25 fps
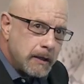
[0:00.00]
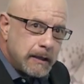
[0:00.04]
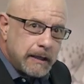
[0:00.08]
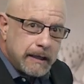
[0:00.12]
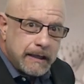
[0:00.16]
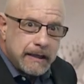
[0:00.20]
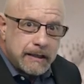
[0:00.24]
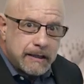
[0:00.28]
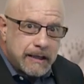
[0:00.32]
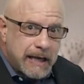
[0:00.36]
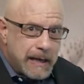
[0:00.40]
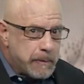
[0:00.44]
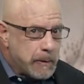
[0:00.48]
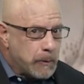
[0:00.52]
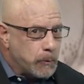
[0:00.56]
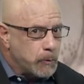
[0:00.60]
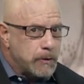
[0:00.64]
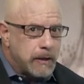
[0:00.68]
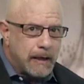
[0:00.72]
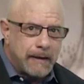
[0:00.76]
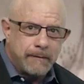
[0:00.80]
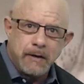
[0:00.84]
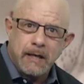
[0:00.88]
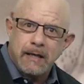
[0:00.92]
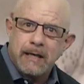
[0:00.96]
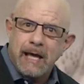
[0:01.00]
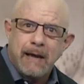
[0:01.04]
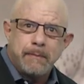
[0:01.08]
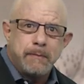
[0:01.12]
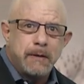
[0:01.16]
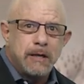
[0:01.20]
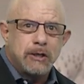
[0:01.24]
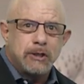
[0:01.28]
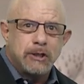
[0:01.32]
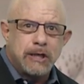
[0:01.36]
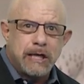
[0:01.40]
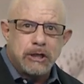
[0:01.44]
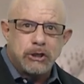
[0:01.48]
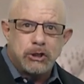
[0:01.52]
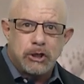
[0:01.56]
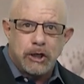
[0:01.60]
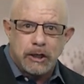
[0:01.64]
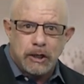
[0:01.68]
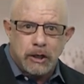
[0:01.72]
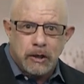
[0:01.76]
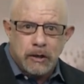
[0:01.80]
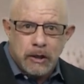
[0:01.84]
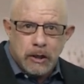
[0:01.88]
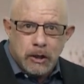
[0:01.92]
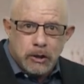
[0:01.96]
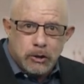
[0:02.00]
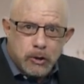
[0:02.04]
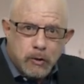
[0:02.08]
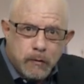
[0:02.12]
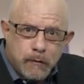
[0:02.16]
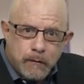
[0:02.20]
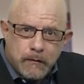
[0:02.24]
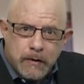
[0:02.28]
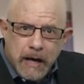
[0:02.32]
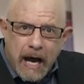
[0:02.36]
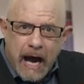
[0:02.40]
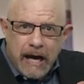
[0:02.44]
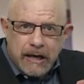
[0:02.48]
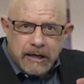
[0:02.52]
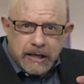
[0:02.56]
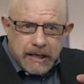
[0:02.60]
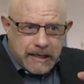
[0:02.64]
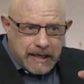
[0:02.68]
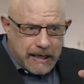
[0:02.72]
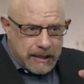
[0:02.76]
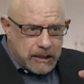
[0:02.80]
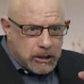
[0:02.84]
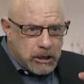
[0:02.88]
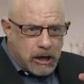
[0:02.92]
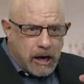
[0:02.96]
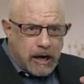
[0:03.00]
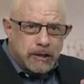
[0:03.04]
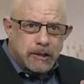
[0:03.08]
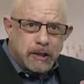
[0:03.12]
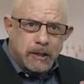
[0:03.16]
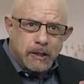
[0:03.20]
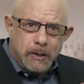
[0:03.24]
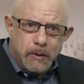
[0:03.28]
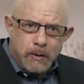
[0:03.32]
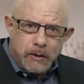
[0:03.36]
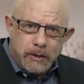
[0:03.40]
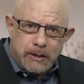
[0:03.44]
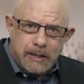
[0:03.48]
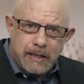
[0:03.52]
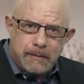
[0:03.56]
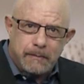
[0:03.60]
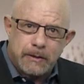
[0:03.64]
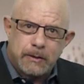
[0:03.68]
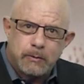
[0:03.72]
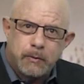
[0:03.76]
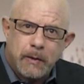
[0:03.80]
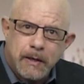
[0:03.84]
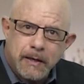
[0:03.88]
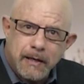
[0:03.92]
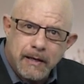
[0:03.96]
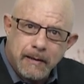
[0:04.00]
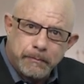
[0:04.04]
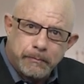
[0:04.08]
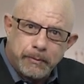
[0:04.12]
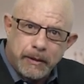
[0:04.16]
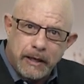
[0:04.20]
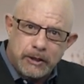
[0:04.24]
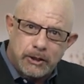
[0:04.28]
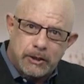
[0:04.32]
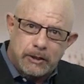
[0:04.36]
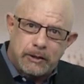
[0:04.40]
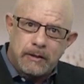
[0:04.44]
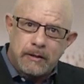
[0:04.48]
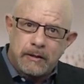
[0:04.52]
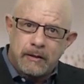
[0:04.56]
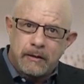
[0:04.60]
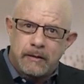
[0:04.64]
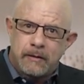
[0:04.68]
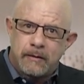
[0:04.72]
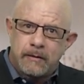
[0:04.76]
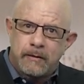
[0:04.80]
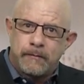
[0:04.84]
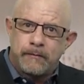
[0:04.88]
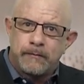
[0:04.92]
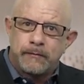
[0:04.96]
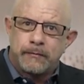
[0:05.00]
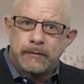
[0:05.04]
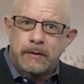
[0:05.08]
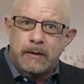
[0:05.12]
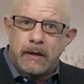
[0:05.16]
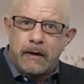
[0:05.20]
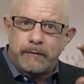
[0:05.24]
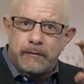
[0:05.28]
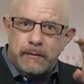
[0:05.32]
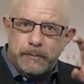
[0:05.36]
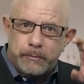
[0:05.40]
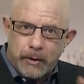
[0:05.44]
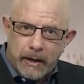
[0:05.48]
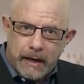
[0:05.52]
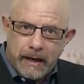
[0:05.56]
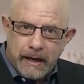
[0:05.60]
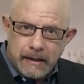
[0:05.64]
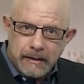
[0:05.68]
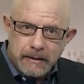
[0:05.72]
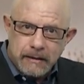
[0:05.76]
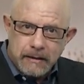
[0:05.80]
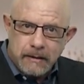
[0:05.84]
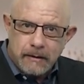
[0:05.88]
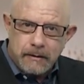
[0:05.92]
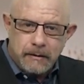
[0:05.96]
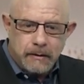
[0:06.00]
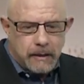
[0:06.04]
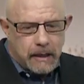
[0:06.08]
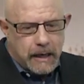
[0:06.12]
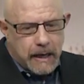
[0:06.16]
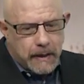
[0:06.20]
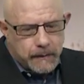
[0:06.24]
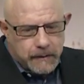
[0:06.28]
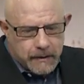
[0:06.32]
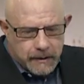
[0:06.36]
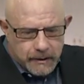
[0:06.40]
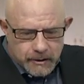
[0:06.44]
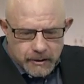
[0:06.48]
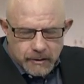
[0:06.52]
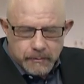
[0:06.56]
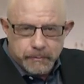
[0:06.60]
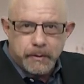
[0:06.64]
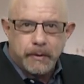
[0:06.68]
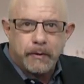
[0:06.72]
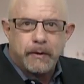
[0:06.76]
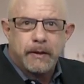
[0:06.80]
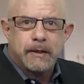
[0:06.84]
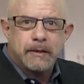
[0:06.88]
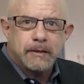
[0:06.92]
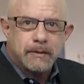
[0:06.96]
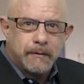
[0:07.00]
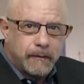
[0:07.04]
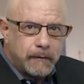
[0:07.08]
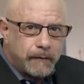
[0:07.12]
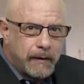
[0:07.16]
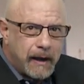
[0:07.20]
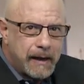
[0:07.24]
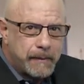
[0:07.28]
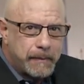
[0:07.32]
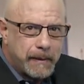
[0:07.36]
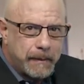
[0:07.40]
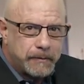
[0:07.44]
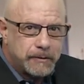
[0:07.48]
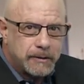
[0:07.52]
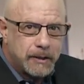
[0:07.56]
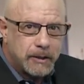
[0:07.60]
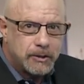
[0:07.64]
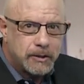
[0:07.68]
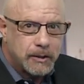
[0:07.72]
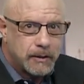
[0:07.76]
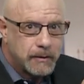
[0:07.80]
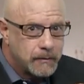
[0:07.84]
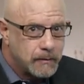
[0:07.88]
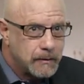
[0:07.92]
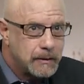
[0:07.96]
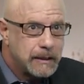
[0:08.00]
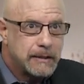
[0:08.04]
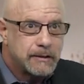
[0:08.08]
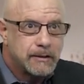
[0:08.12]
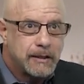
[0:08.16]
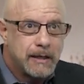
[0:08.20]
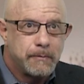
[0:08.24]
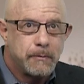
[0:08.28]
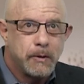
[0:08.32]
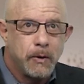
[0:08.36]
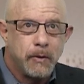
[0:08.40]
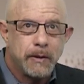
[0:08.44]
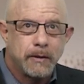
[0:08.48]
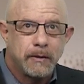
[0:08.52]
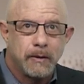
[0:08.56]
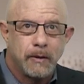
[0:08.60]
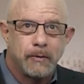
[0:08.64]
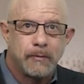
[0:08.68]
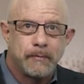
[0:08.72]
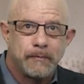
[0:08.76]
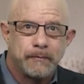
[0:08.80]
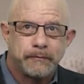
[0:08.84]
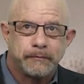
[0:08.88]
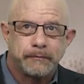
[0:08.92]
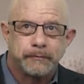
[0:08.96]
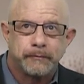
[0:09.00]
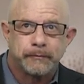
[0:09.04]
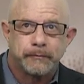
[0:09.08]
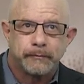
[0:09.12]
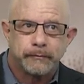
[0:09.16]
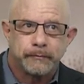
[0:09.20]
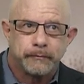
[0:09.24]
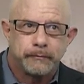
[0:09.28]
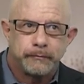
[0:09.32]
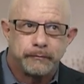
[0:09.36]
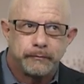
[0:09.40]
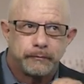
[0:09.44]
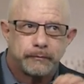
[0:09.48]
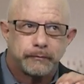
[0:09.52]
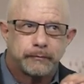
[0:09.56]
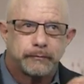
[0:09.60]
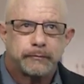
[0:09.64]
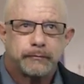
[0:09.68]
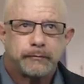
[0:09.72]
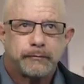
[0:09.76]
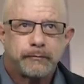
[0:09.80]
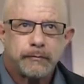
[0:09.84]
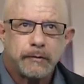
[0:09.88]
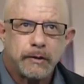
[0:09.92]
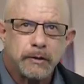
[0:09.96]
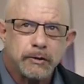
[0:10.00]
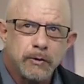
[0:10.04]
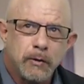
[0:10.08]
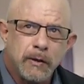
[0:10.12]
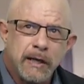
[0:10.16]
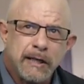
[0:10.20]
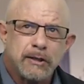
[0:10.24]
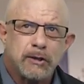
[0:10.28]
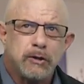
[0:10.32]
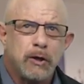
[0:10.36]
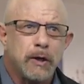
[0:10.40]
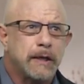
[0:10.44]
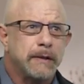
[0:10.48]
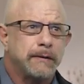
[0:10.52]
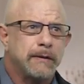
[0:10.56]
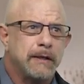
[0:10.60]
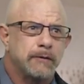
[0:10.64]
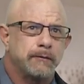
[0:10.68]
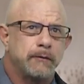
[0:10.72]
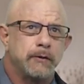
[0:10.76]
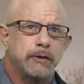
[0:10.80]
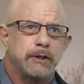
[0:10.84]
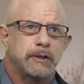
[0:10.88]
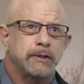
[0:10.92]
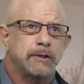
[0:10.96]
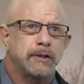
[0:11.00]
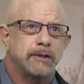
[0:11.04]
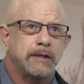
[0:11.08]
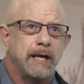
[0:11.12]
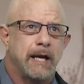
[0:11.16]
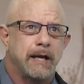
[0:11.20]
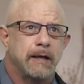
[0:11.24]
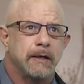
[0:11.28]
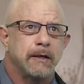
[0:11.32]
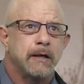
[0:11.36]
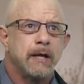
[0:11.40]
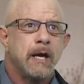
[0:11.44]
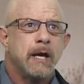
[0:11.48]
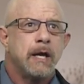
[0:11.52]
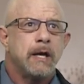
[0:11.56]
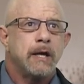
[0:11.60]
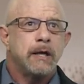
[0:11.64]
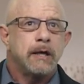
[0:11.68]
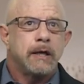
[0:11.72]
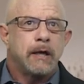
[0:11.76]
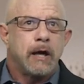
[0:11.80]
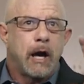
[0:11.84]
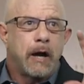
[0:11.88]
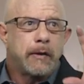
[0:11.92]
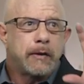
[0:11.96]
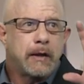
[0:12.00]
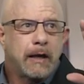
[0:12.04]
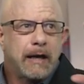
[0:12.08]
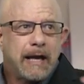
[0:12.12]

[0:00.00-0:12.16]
in keeping with everything I've been teaching, you've got to get continuity between the impression of the brand and the experience of the value proposition. Let's keep going though. So let's look at this for just a second. On the